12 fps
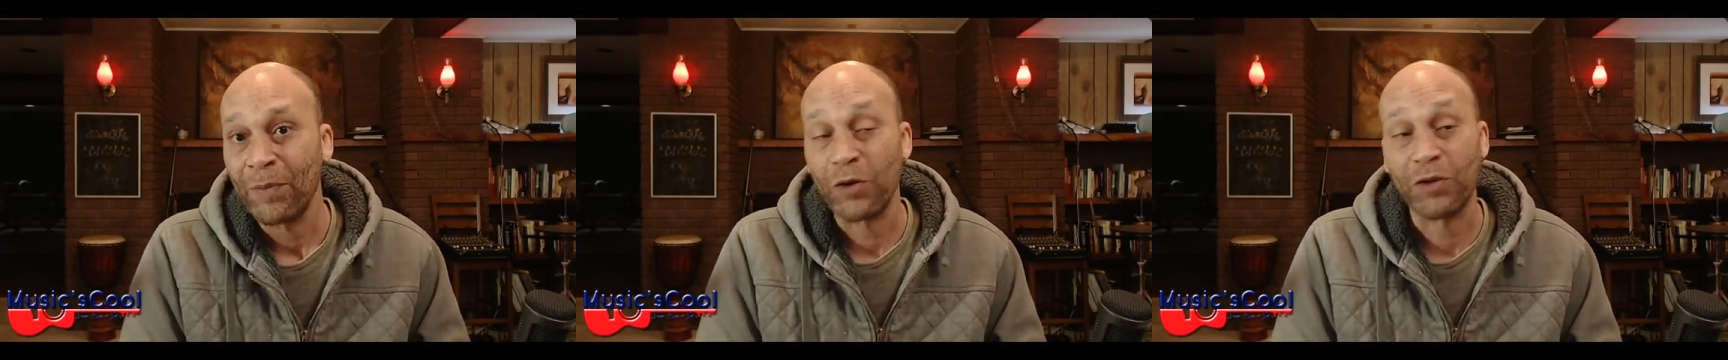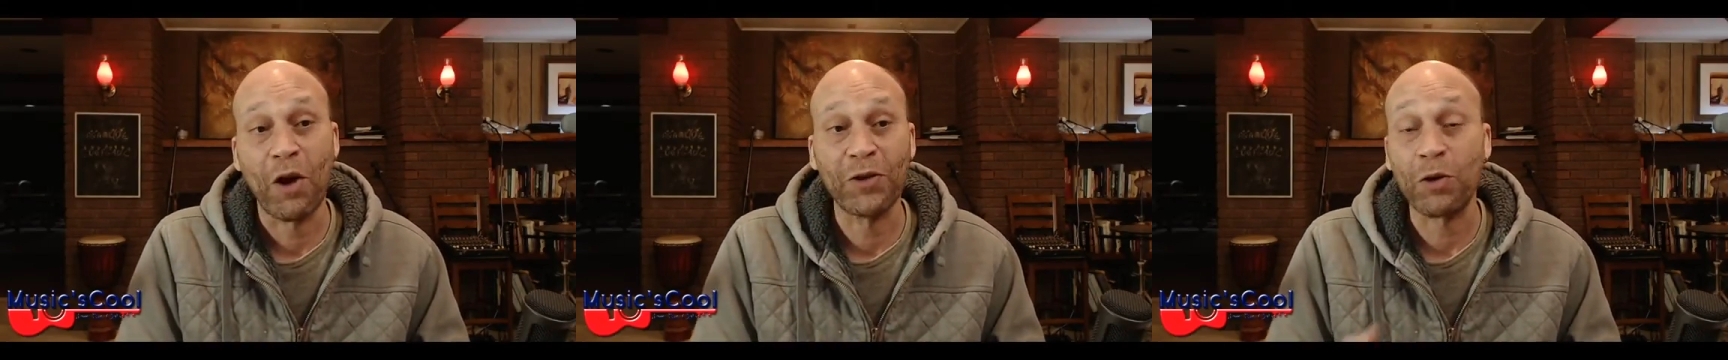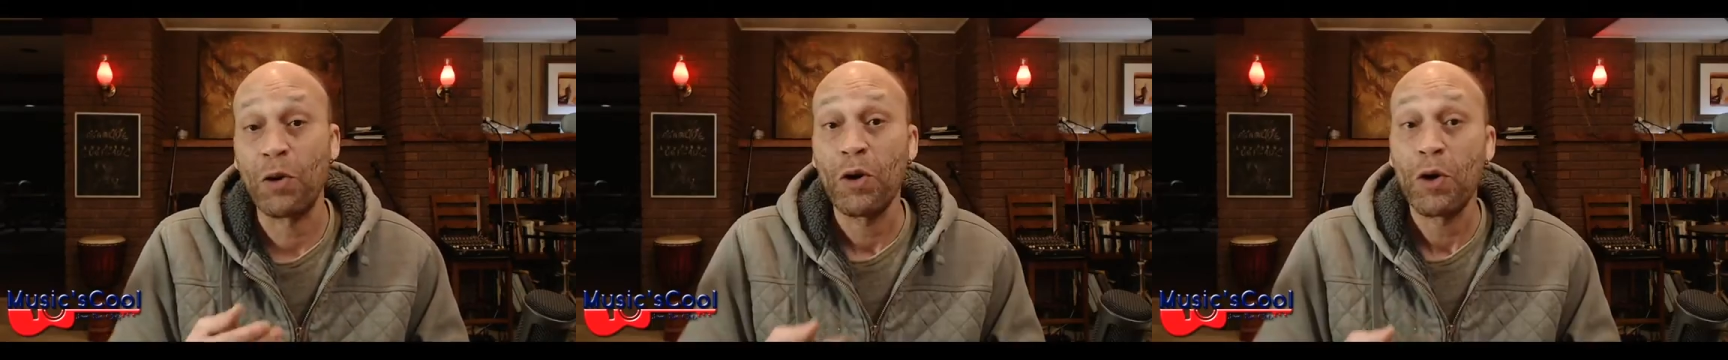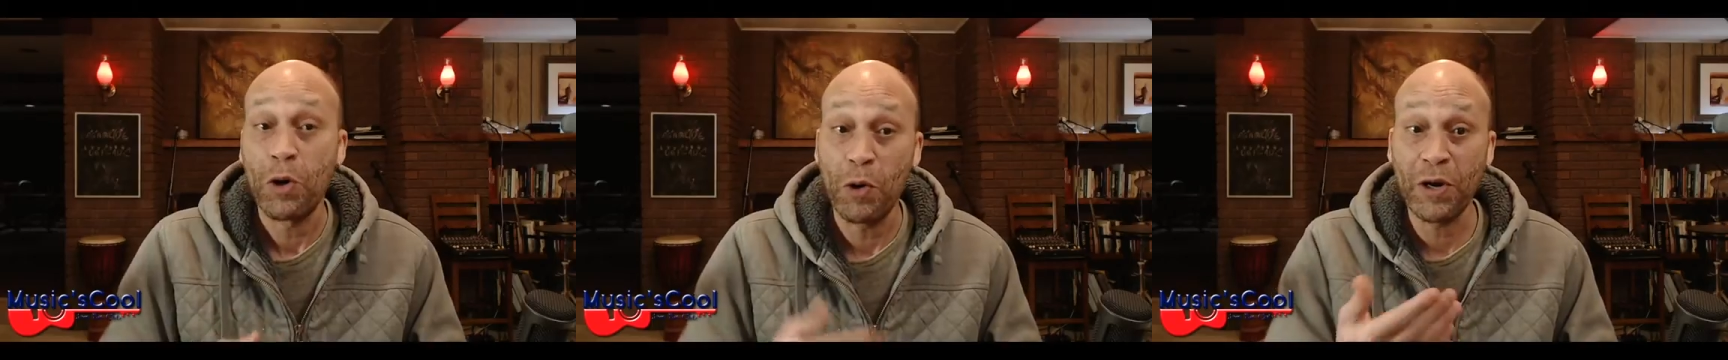There's
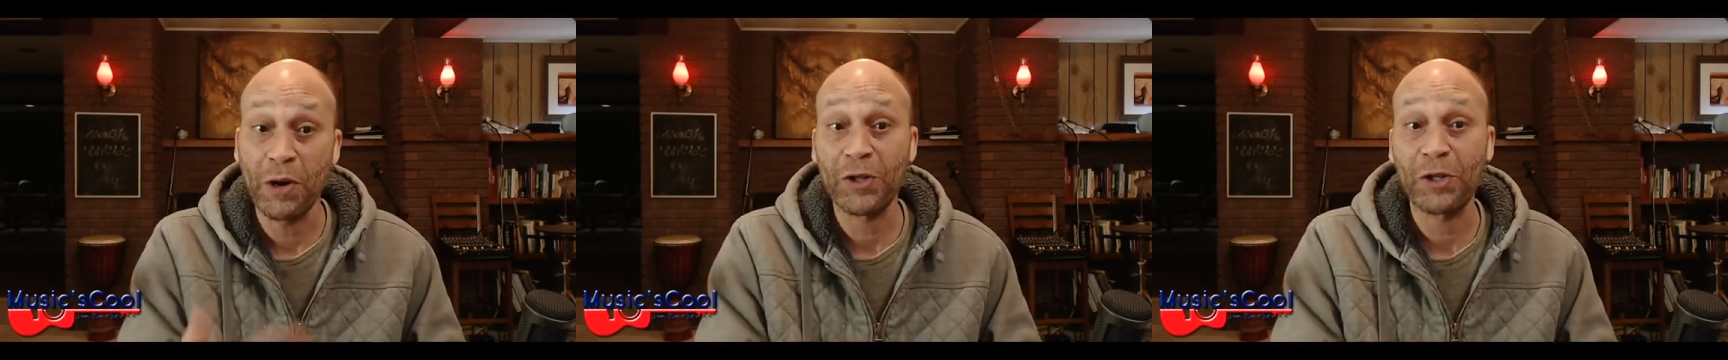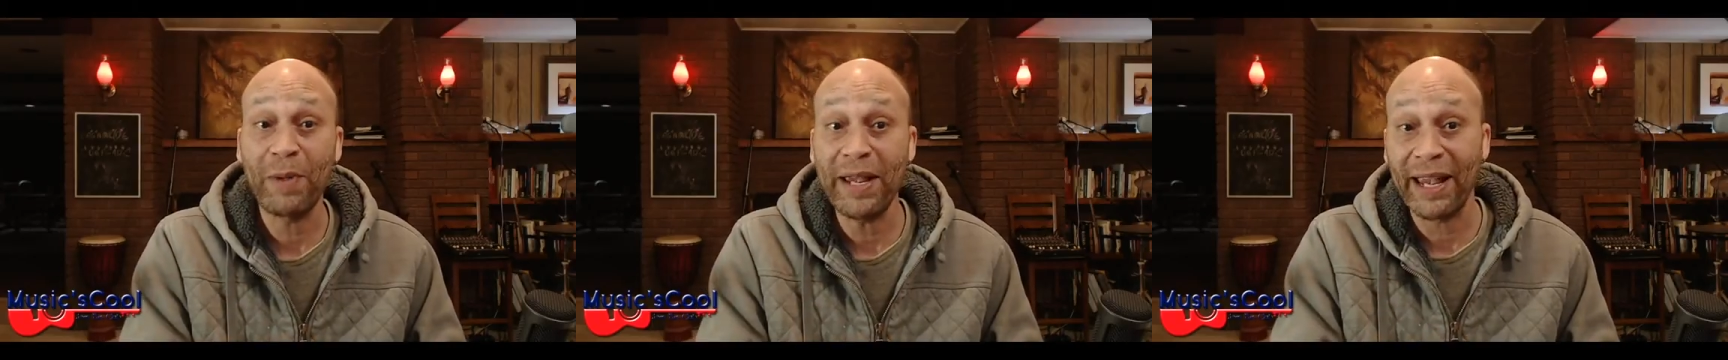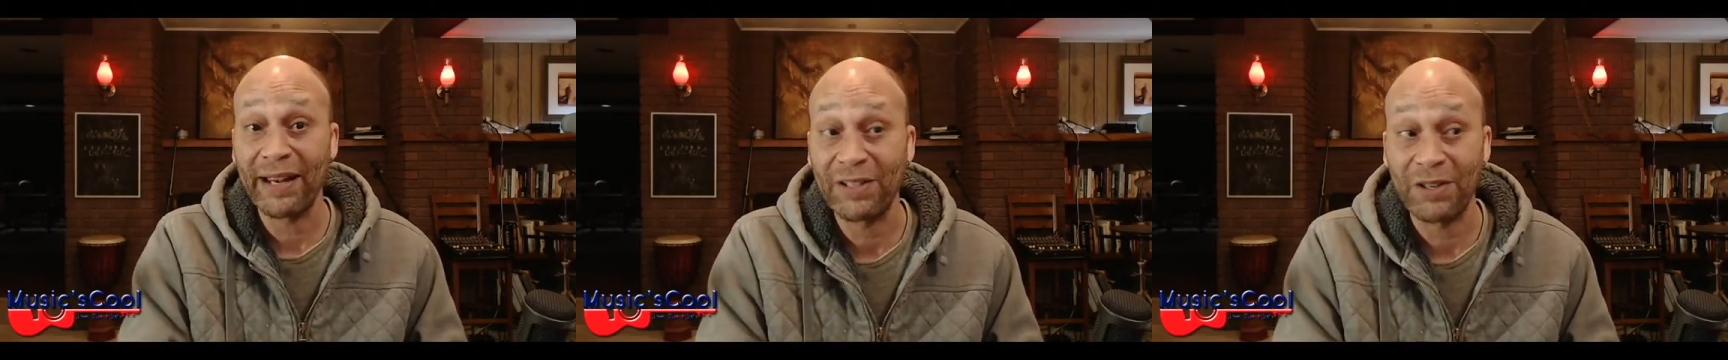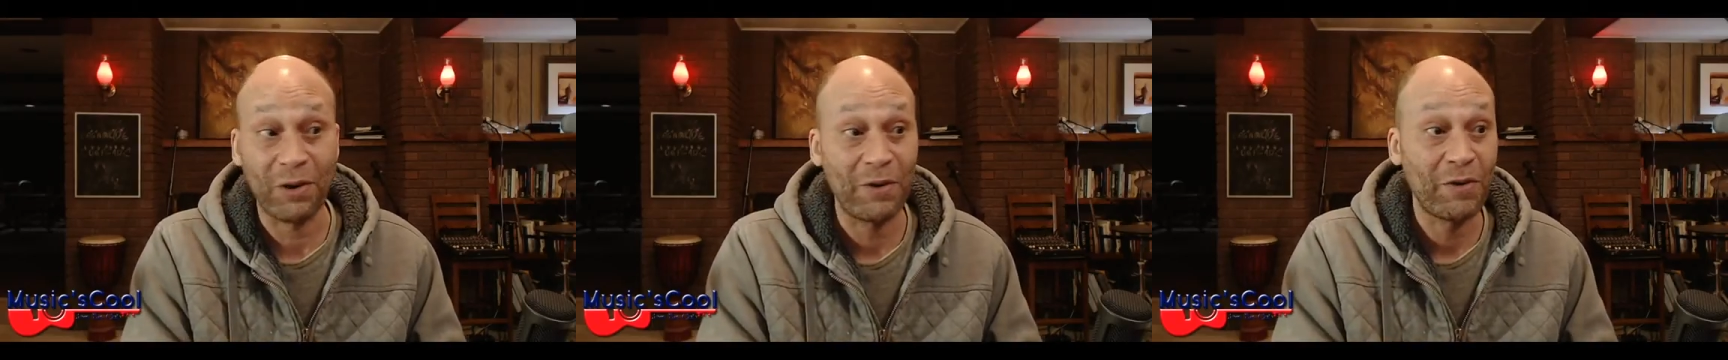also who you're
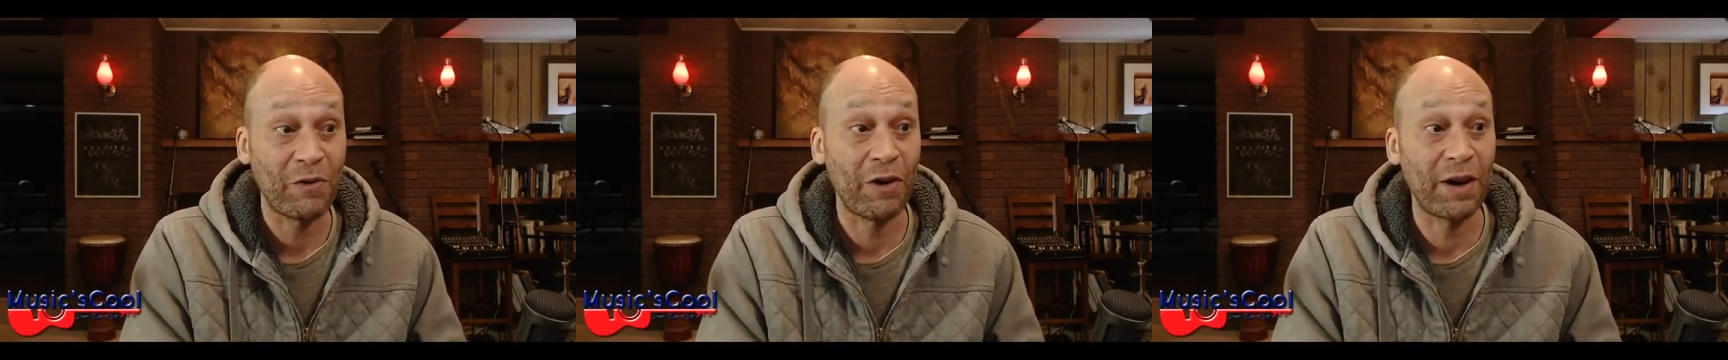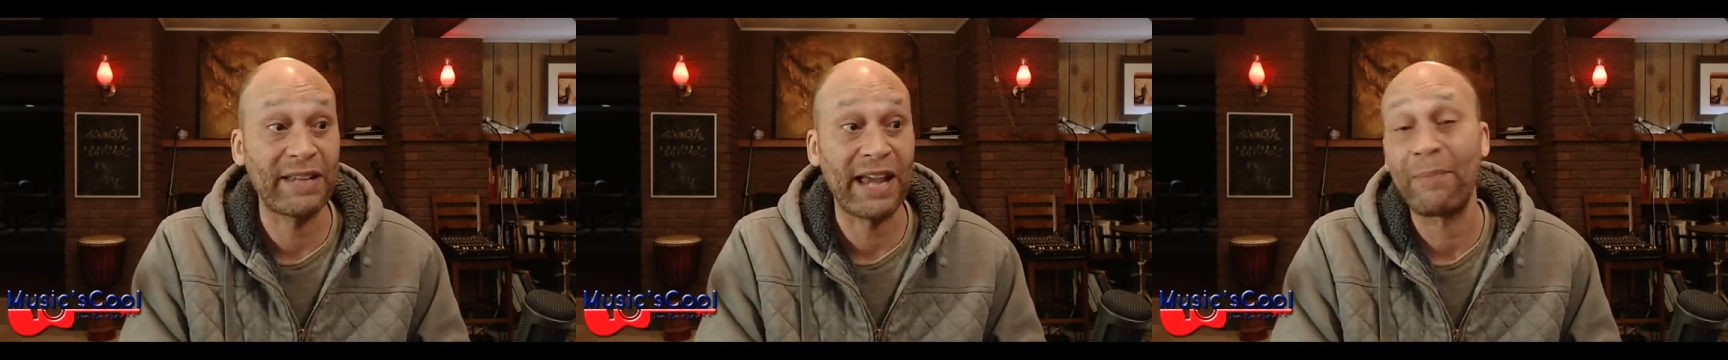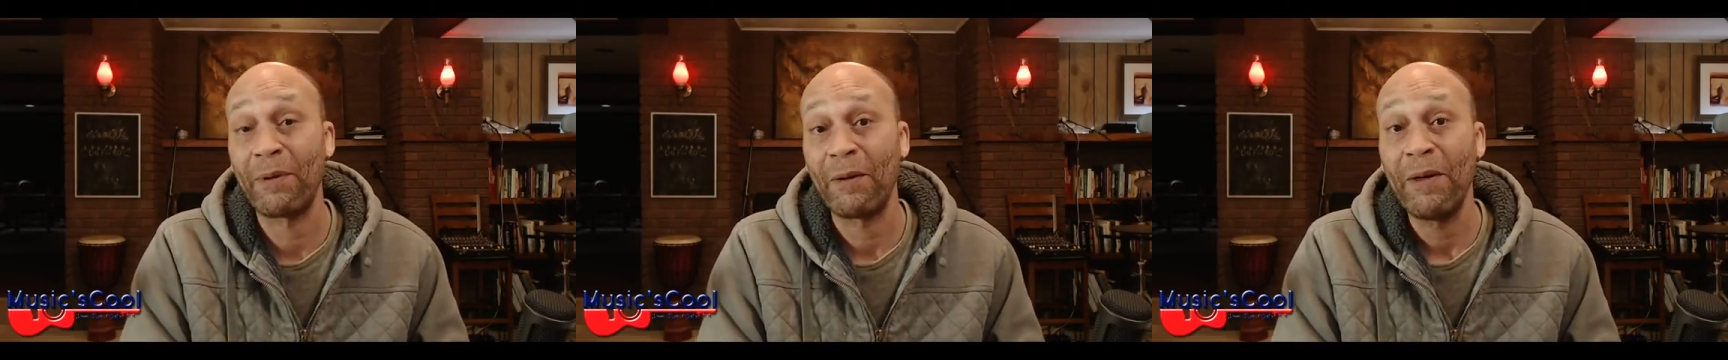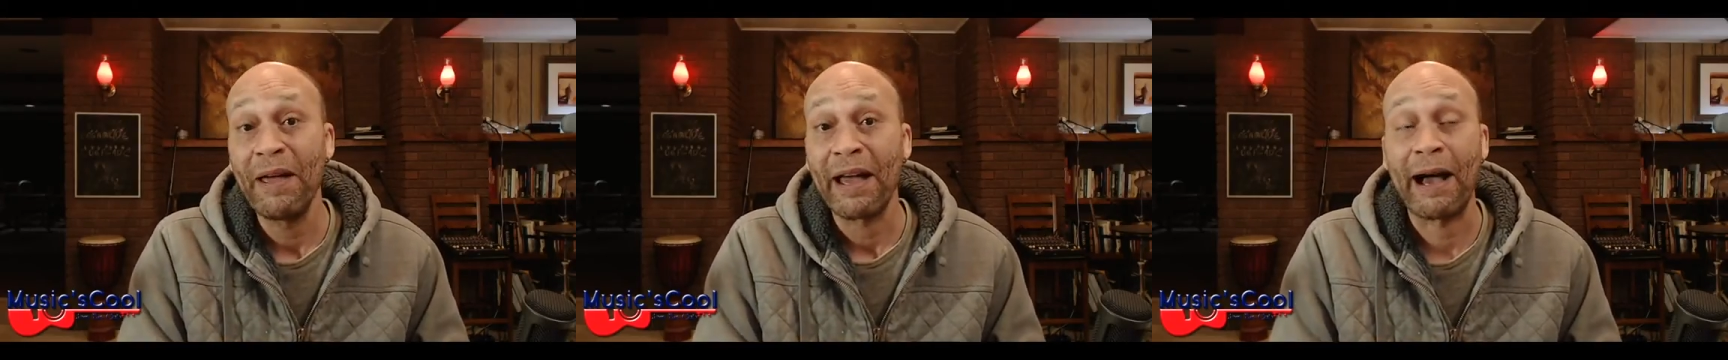speaking to, for
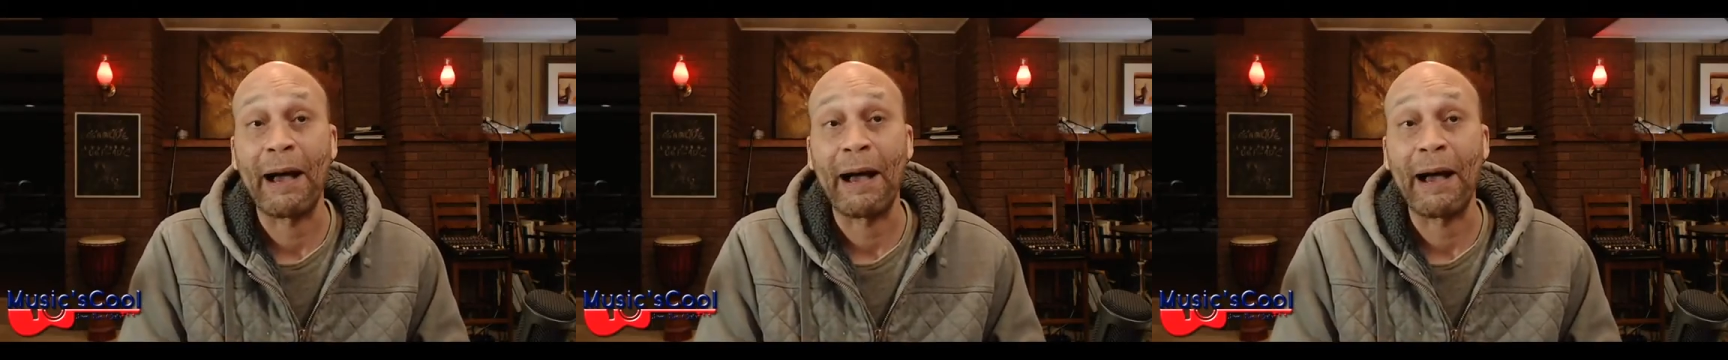example.